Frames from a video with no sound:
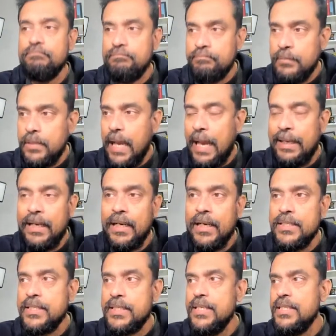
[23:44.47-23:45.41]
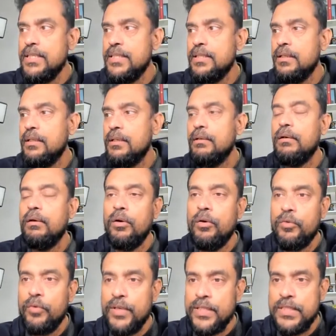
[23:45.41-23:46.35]
analysis or
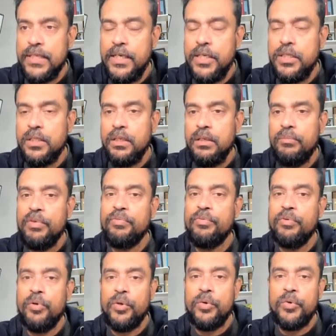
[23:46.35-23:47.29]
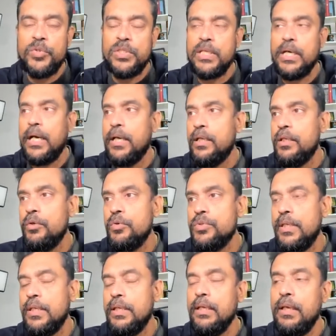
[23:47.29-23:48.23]
research before you start
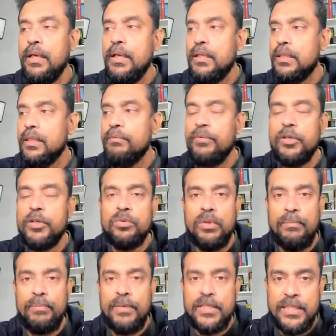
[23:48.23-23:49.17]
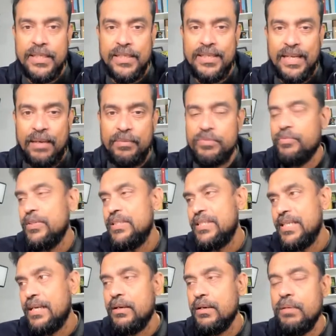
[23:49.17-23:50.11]
using the virtual machine types. For
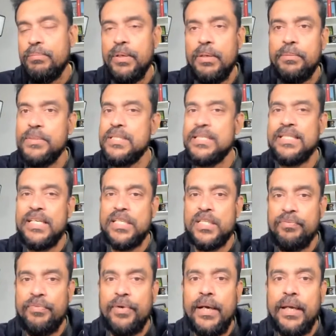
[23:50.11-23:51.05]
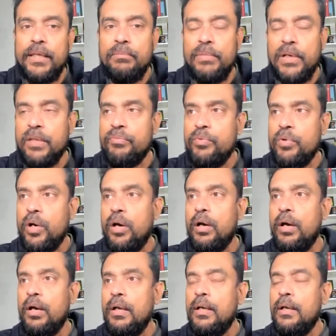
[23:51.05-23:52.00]
general purposes, that's fine, but if you are
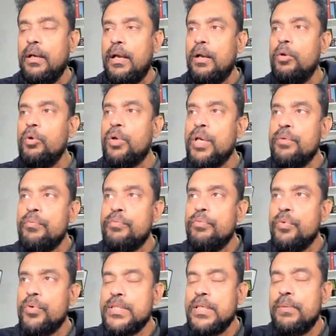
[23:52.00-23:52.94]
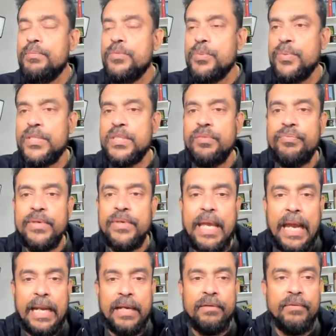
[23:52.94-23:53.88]
looking for some specific
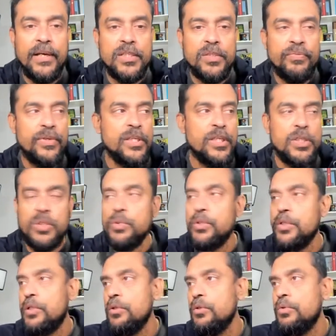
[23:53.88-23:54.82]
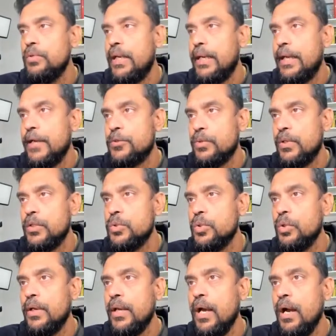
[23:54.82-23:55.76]
advanced features, you need to do that as well.
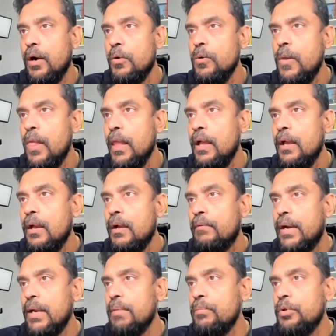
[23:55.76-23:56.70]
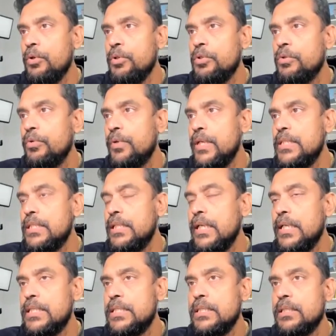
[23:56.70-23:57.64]
So now what I'm going to do is,
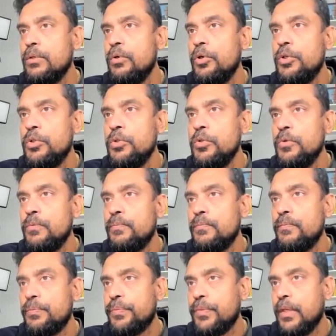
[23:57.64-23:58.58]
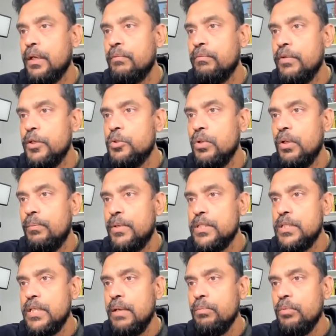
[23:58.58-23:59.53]
let's go to a virtual
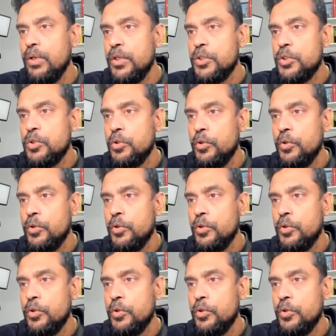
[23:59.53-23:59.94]
machine. I'm going to show